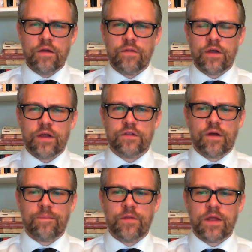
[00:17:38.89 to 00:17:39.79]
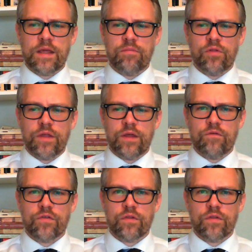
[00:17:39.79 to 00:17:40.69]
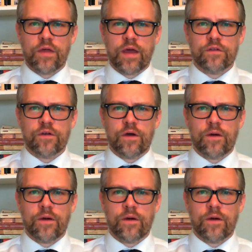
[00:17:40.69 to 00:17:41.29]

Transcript: That he believes that